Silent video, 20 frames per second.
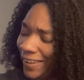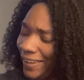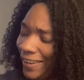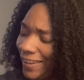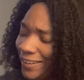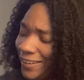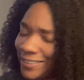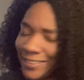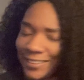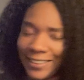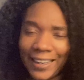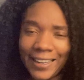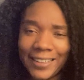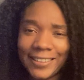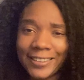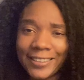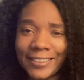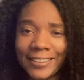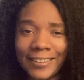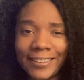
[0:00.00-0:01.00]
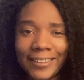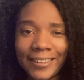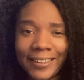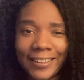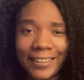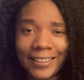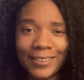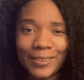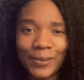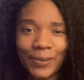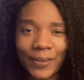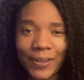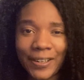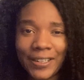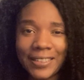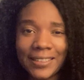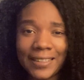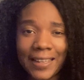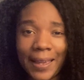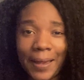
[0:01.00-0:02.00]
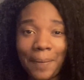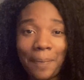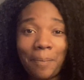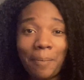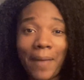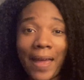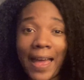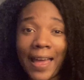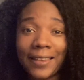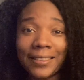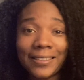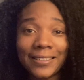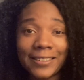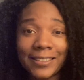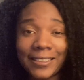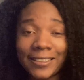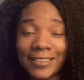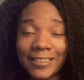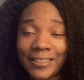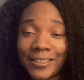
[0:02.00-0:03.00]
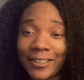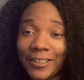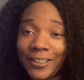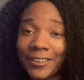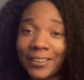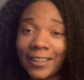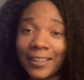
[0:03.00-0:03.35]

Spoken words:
educationally, as far as like math is concerned.